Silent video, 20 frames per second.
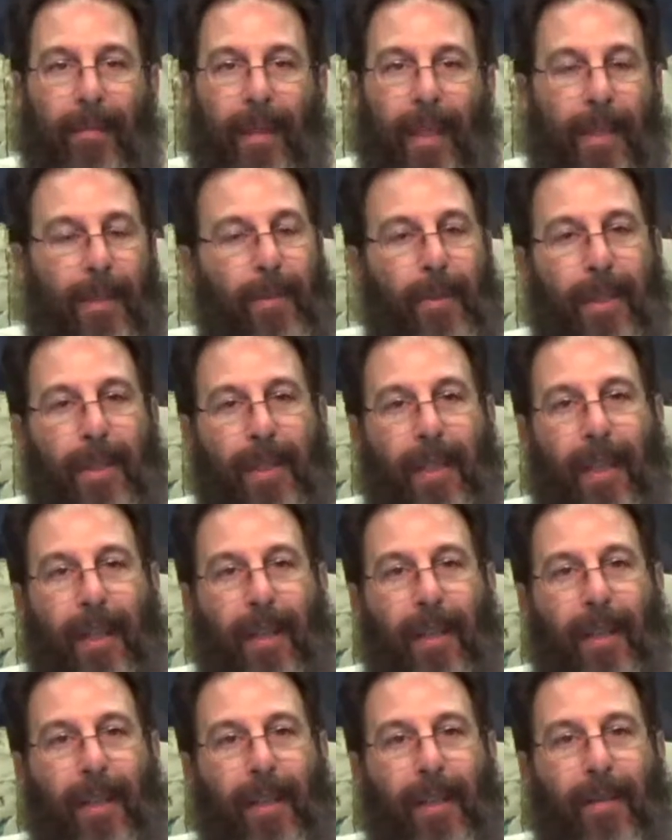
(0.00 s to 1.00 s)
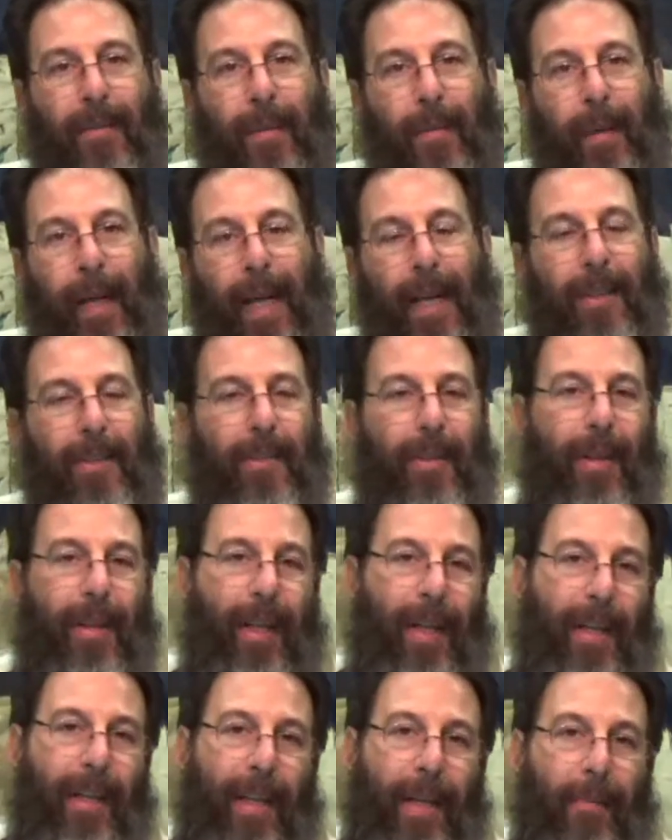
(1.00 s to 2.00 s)
As we see from
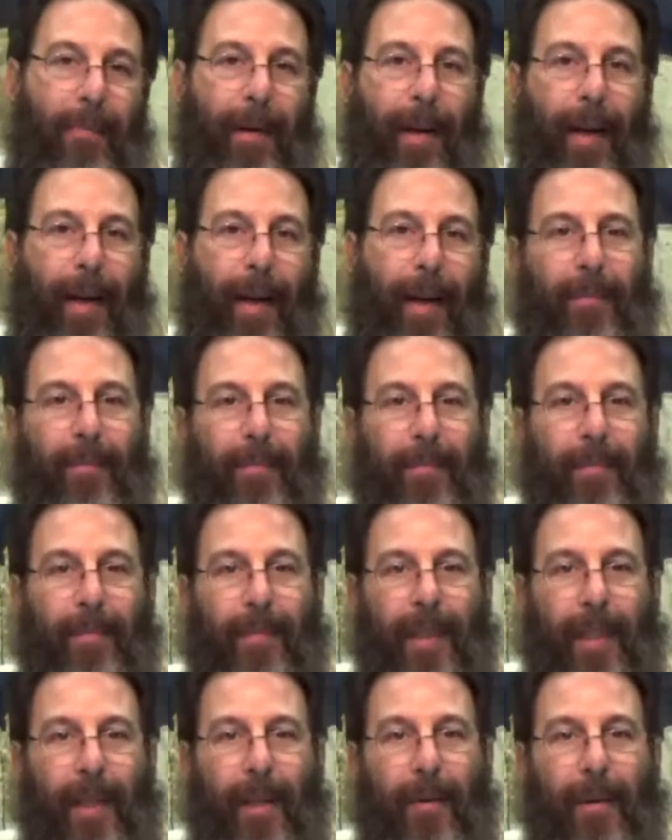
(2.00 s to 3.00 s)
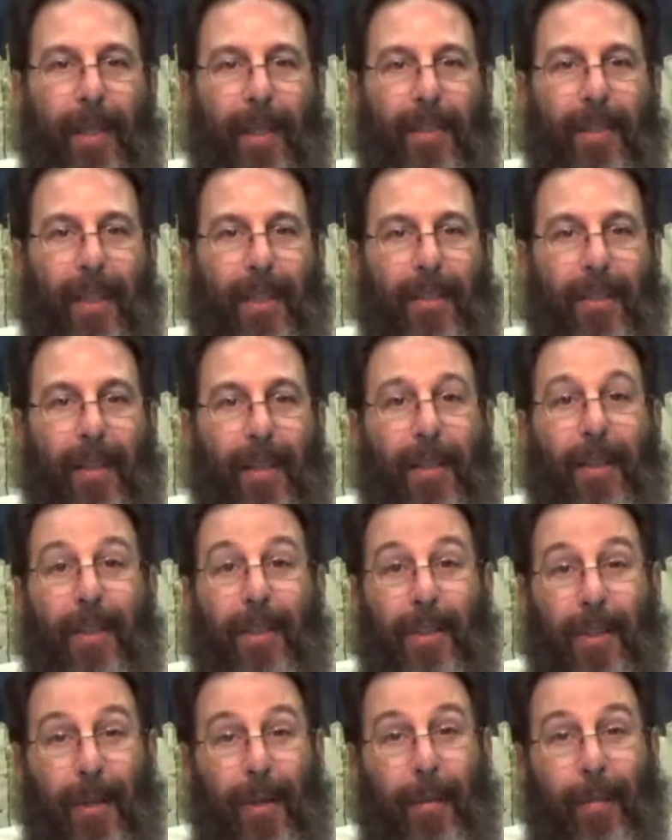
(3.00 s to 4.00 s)
Ezra and Nehemiah, you know, when he says, oh,
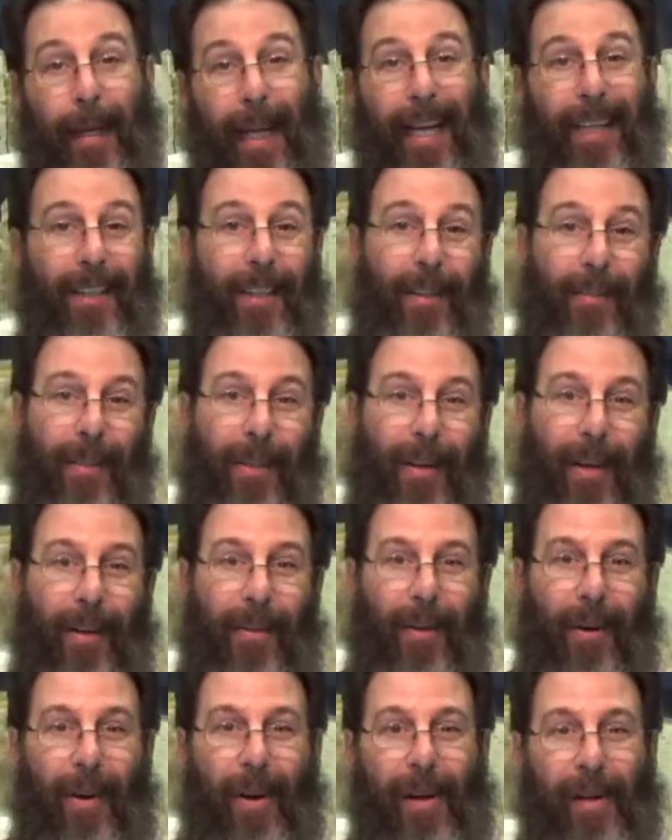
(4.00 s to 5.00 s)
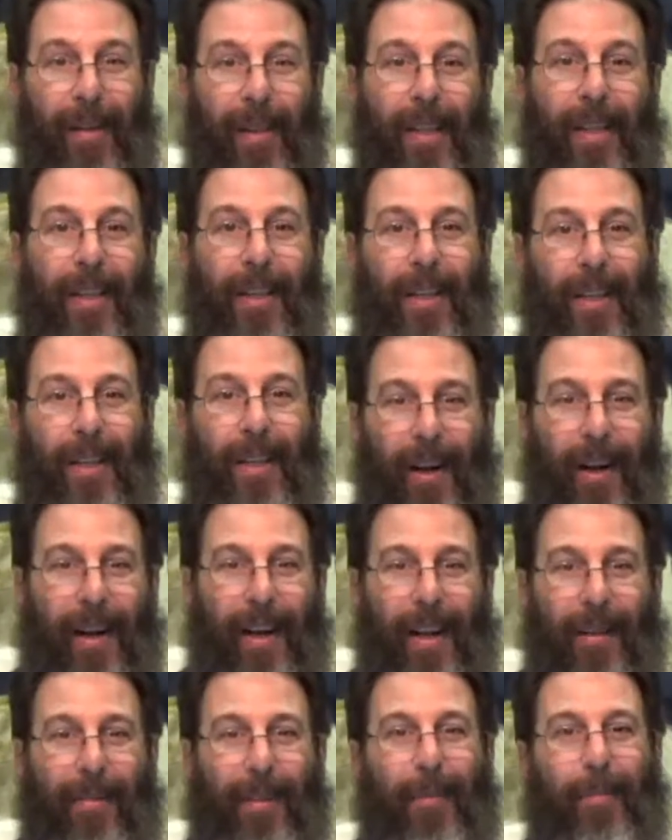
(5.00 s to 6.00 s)
you're doing Passover all wrong. Good
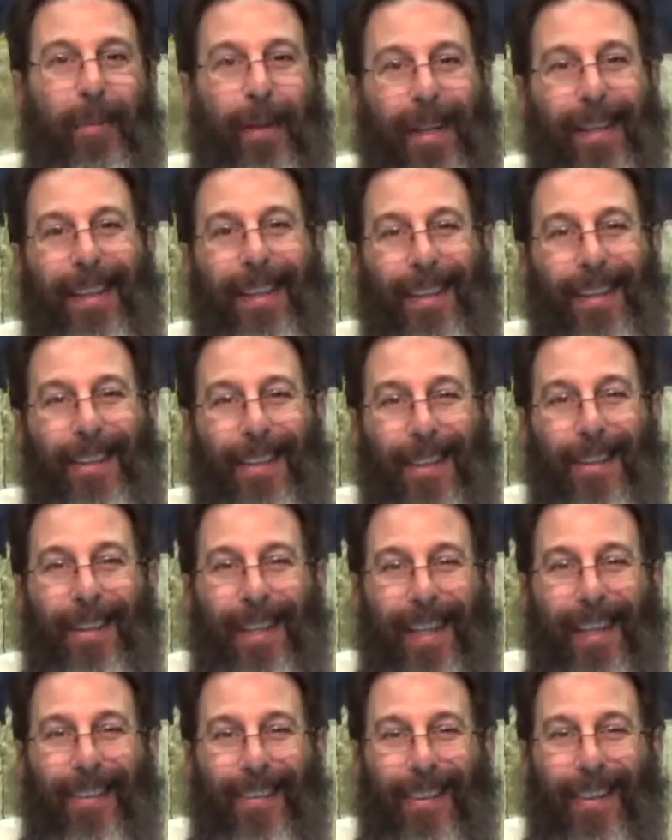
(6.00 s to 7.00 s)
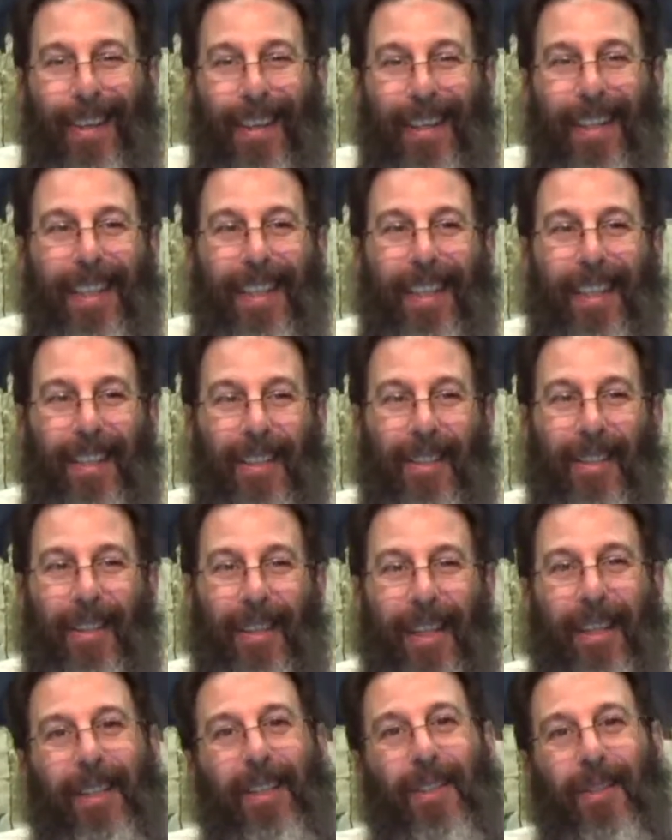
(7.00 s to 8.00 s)
hard effort, but you're doing it wrong. So
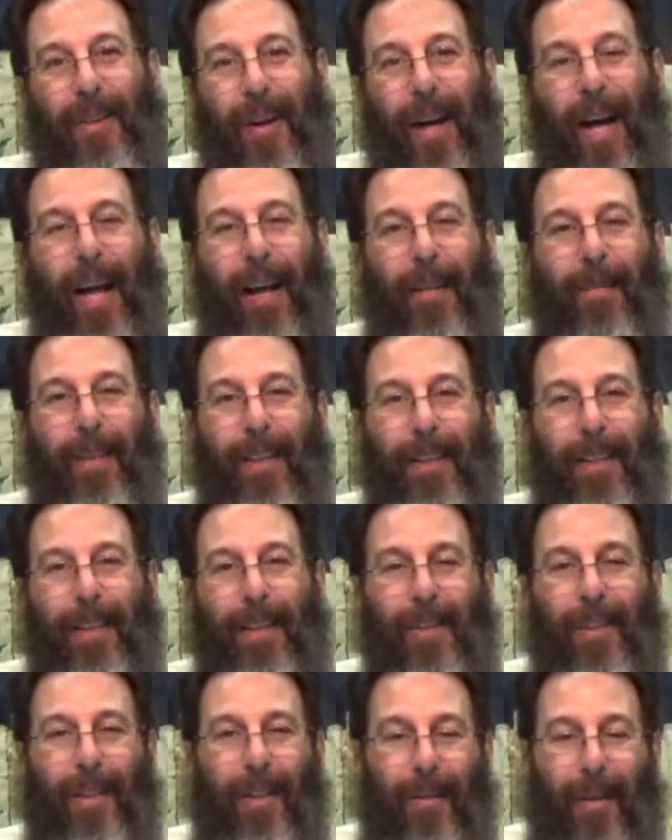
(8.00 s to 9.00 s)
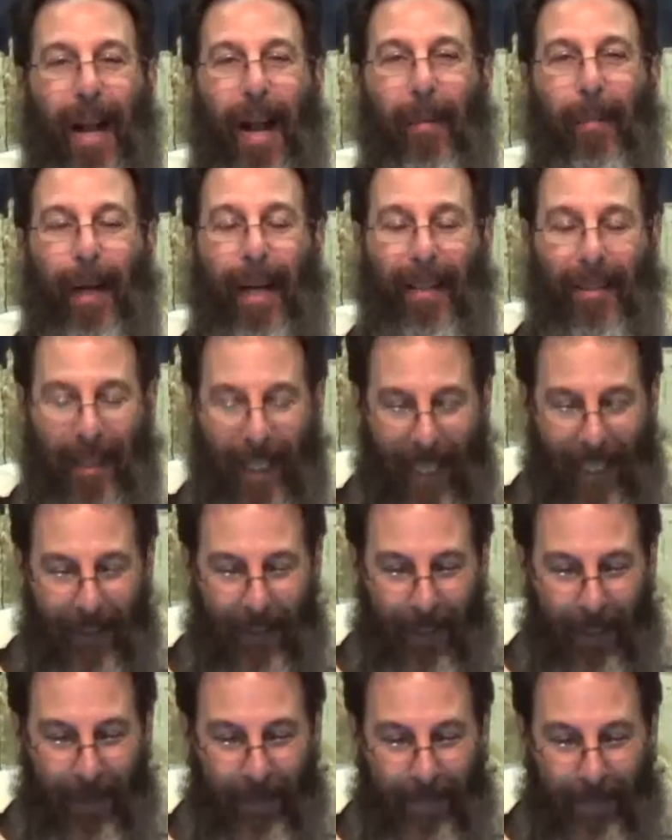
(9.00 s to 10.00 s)
let the scribe, the teacher, the rabbi
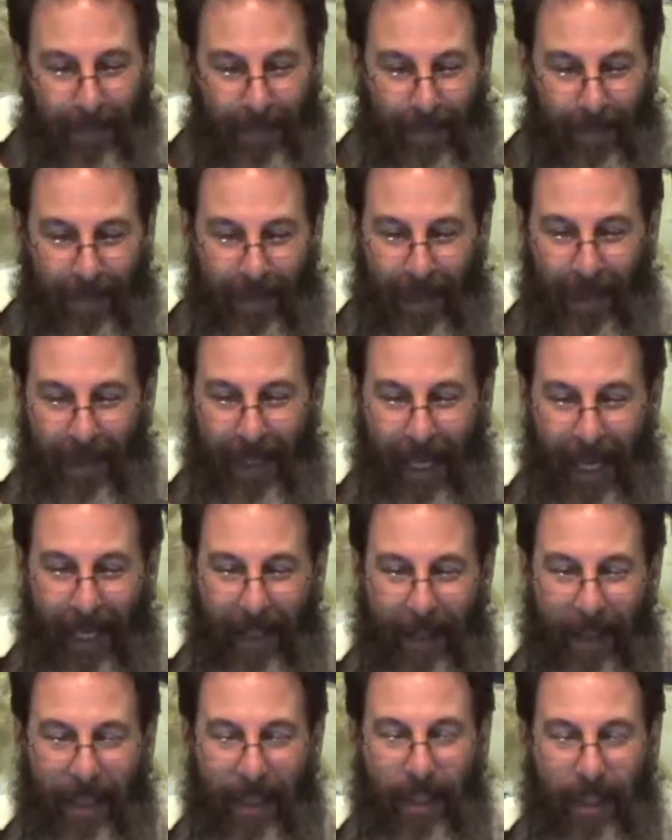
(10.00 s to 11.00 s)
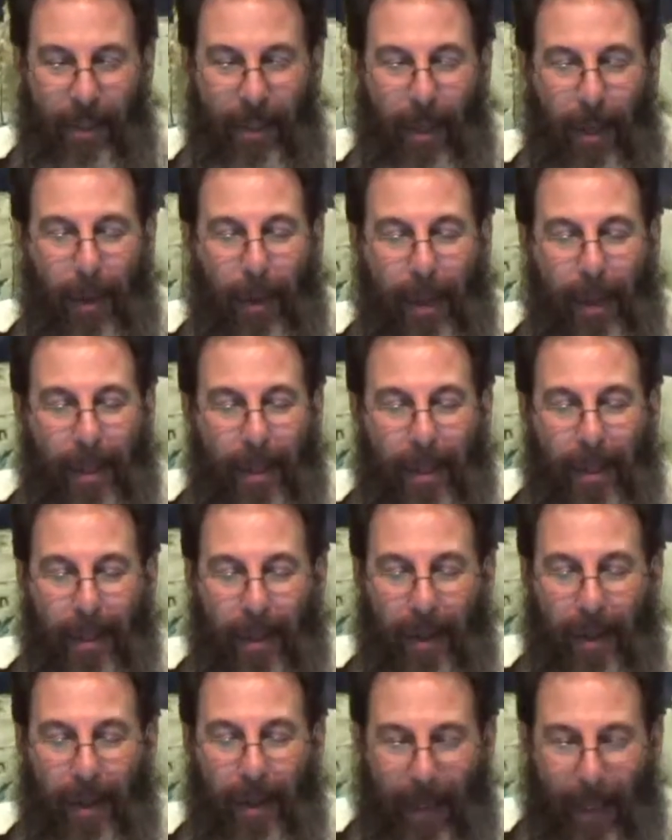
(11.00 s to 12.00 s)
teach you. Okay? So
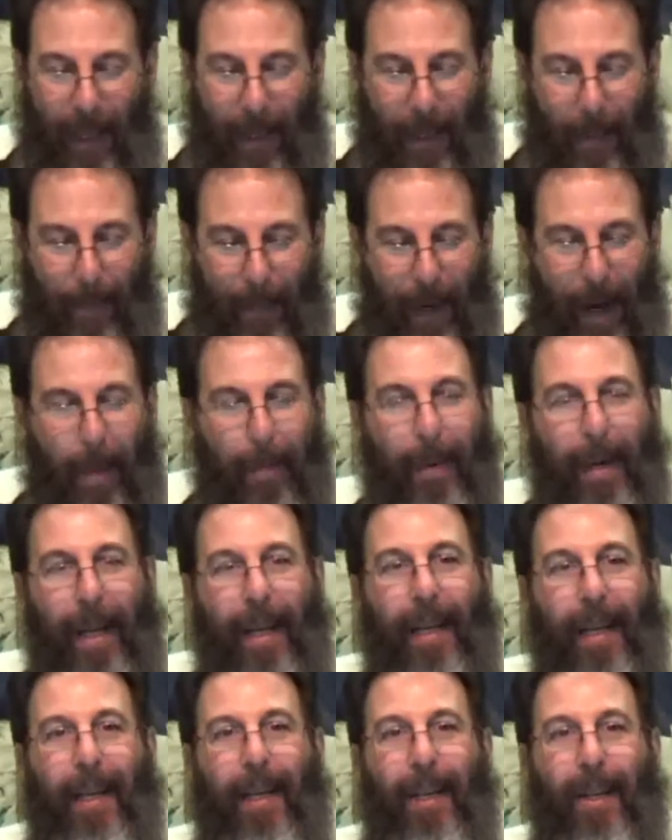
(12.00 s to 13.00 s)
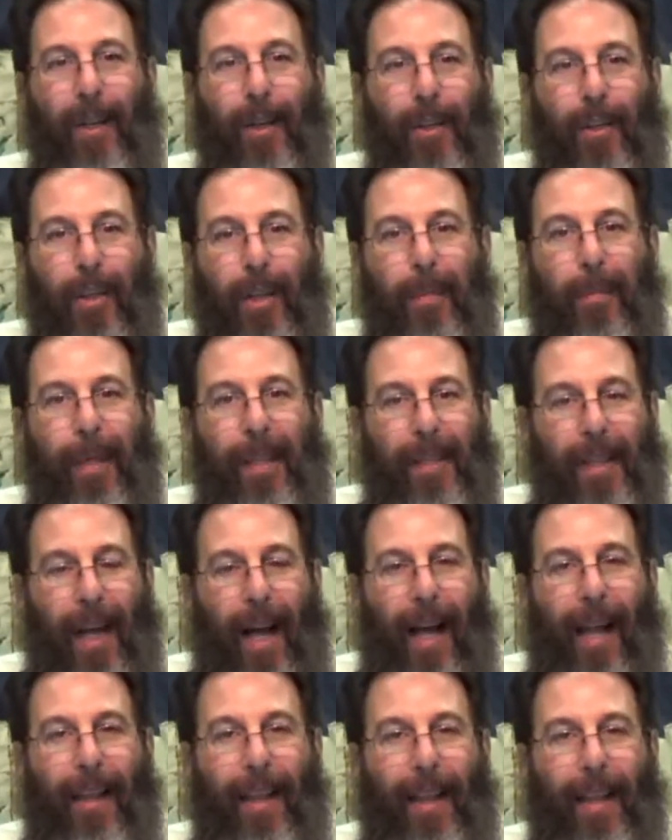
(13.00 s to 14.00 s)
you're living on your property. You should be
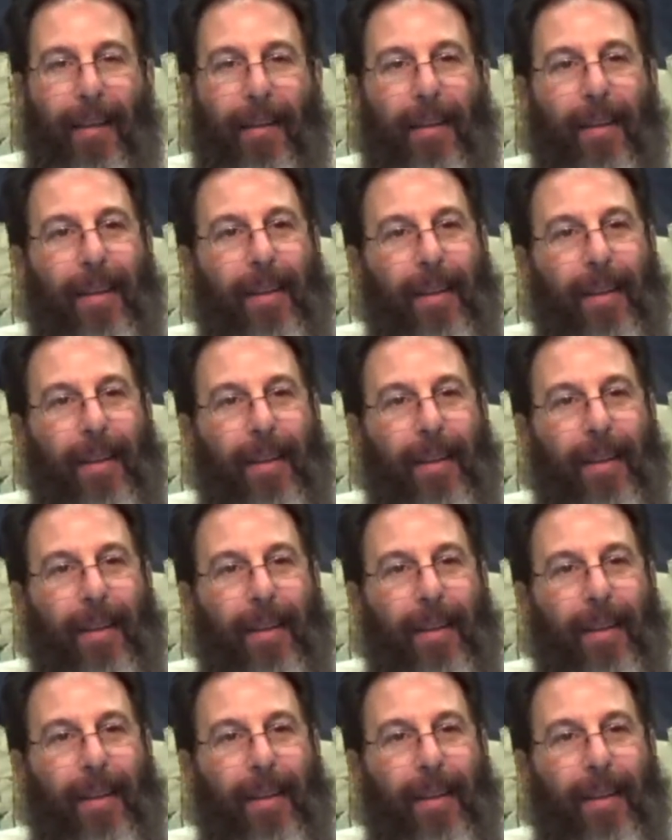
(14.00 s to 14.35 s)
tithing.